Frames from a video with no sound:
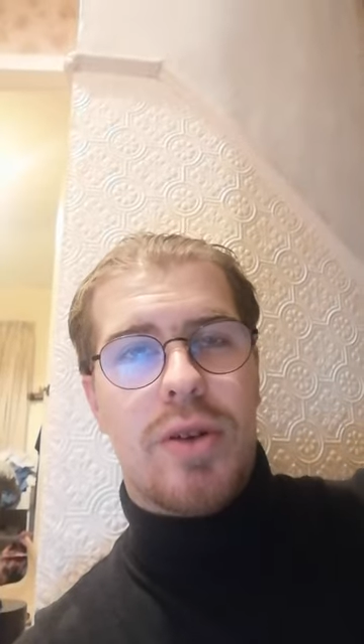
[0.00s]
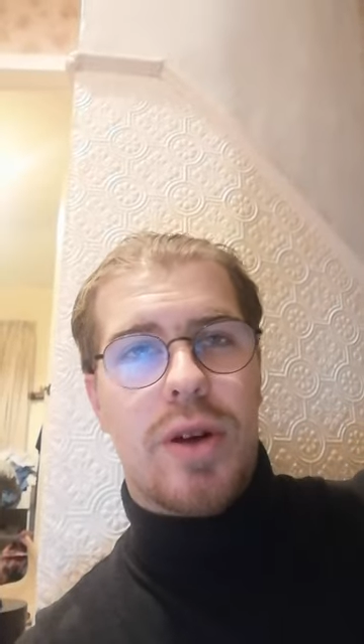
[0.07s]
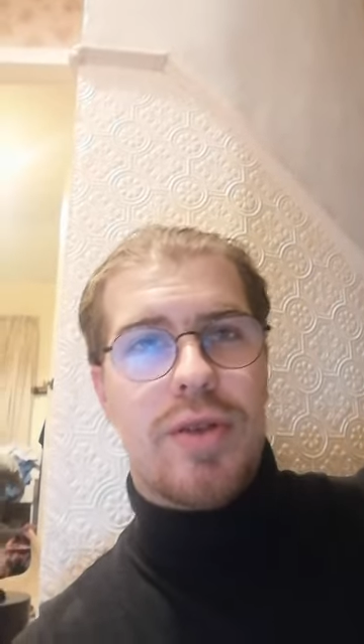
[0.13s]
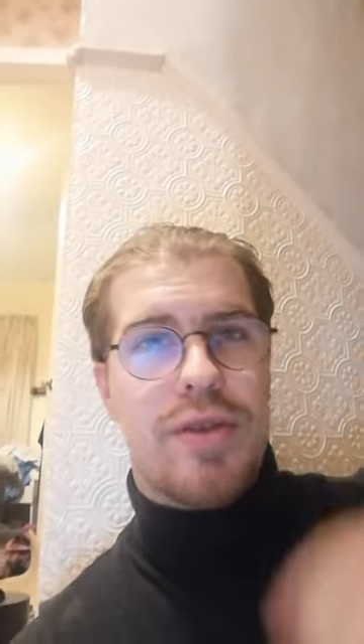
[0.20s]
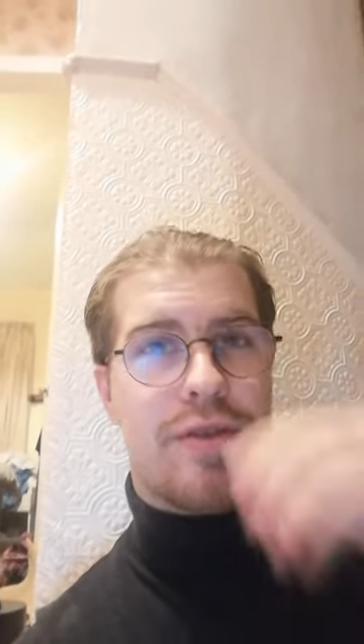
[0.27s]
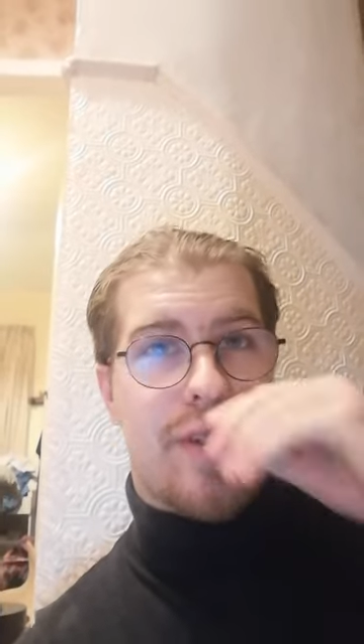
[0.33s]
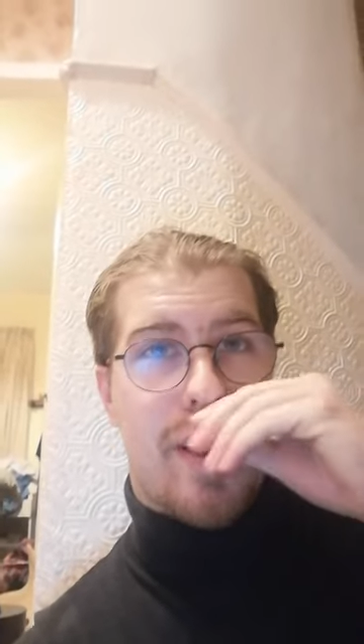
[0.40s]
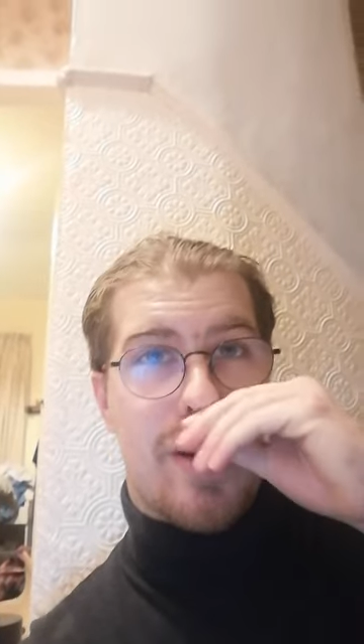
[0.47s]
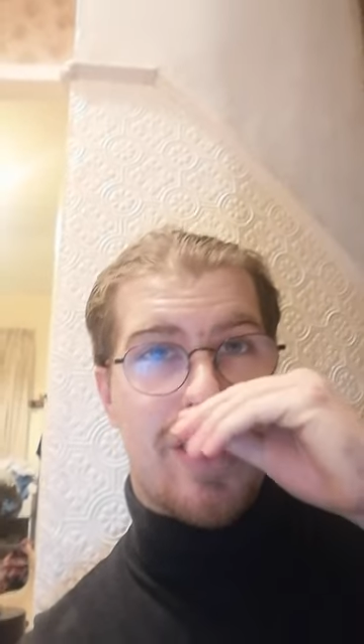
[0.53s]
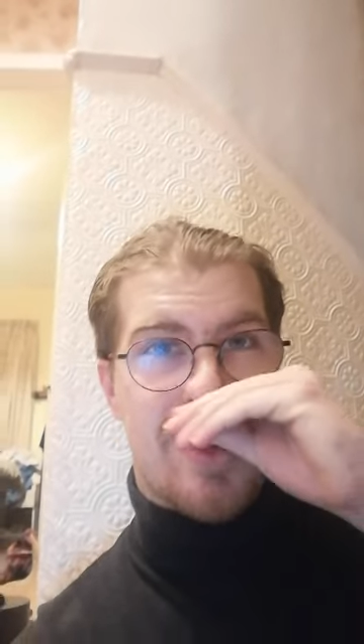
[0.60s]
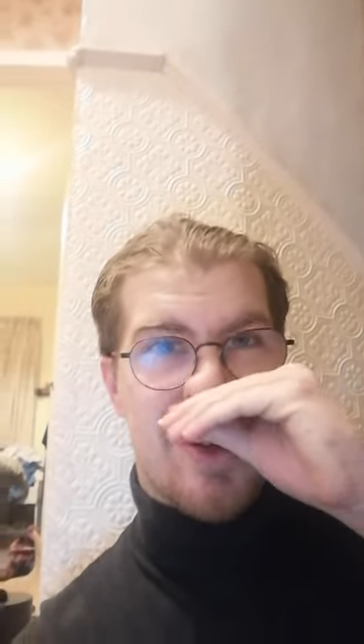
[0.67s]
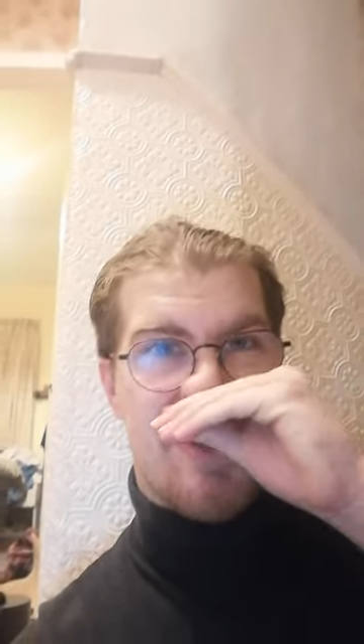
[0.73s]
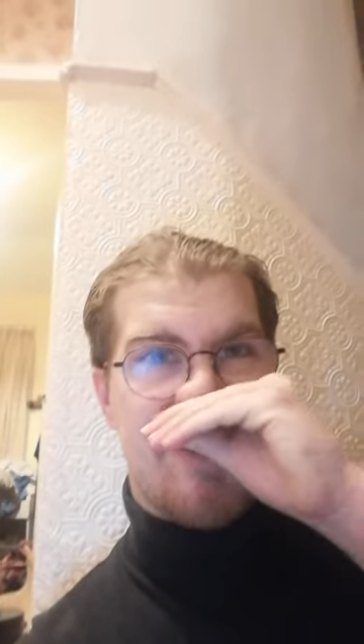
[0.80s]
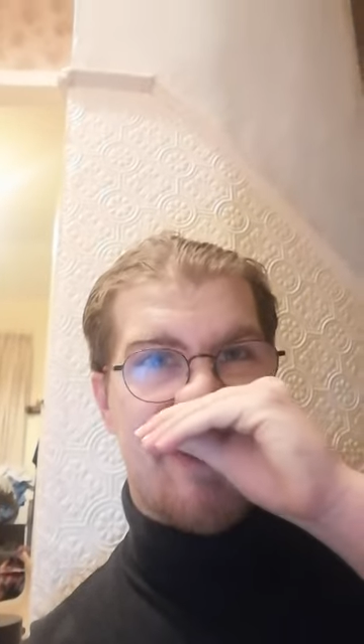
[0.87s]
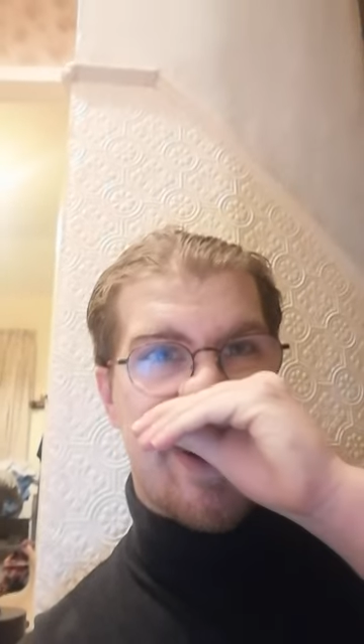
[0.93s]
Griffith founded
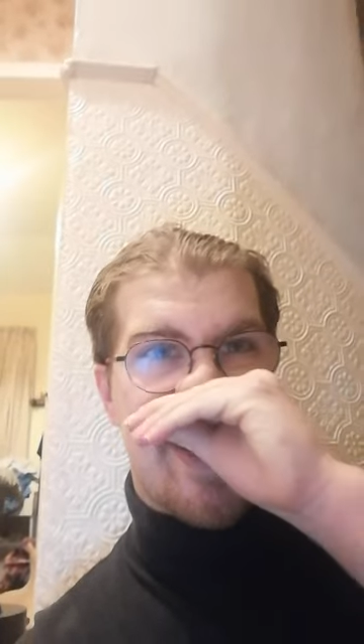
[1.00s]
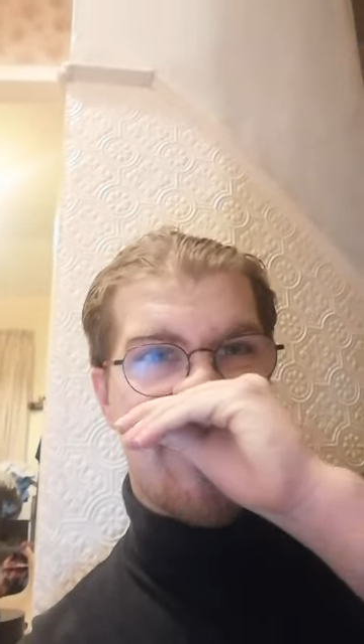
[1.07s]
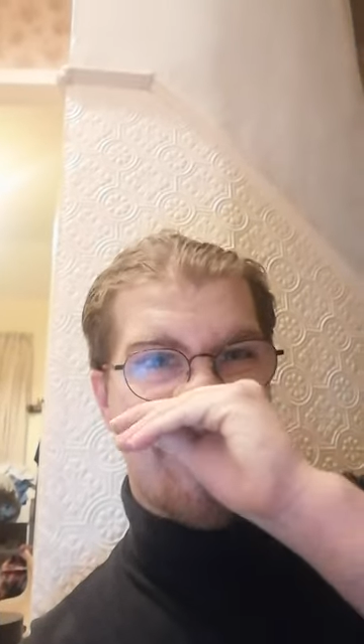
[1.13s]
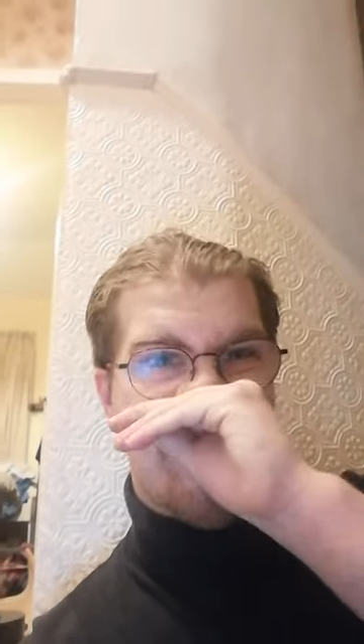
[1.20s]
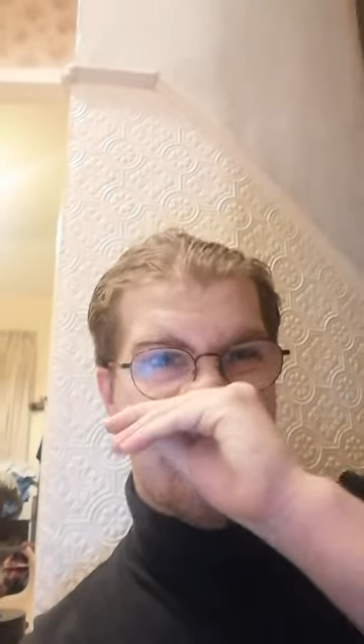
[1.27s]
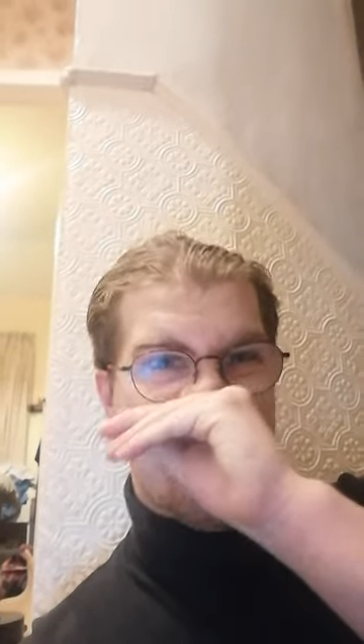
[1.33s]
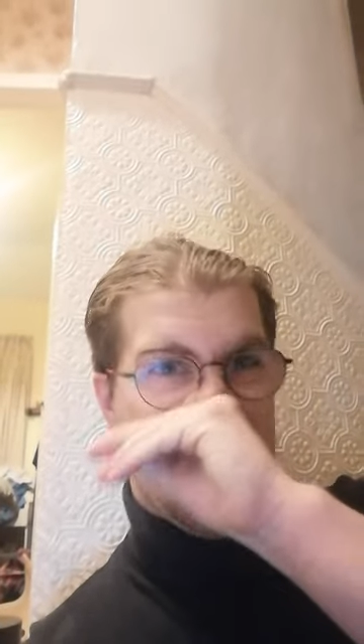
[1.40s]
Sinn Féin,